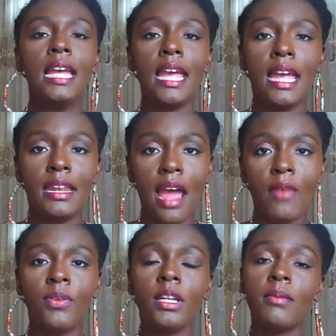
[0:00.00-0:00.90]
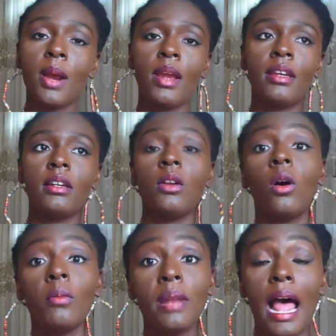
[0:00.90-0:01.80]
in African American
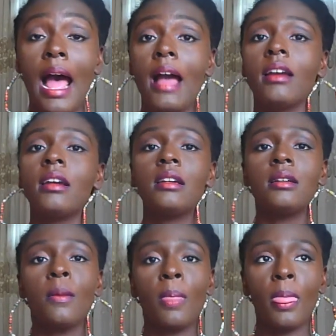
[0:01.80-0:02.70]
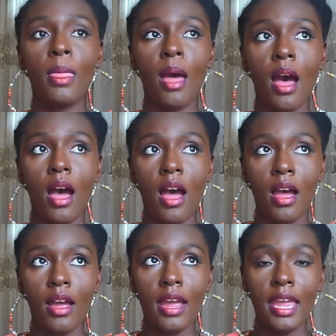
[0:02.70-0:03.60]
or black
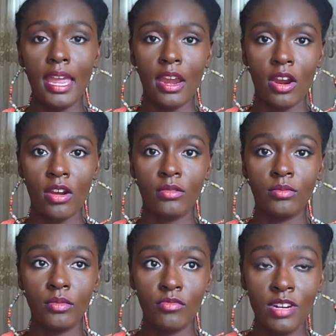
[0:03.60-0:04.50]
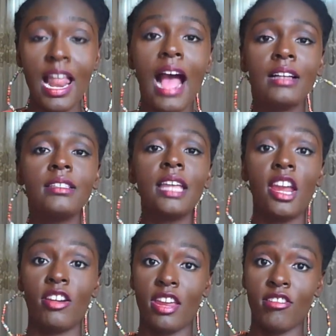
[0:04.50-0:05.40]
hair, relaxed
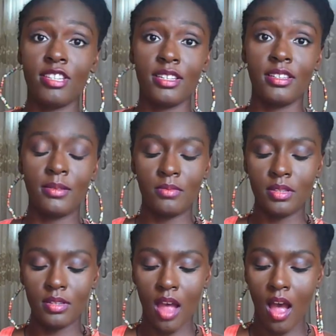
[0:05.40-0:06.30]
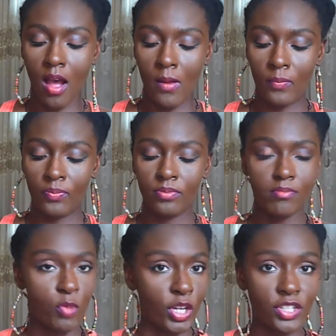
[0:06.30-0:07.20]
hair care systems.
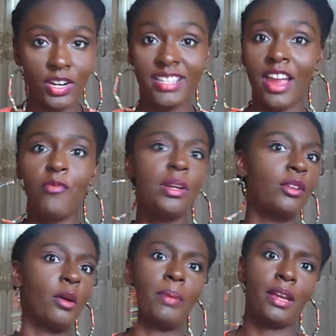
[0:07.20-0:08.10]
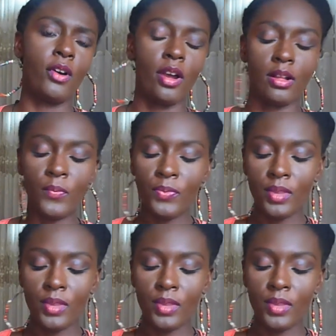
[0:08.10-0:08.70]
Moisturizer, everybody know pink oil.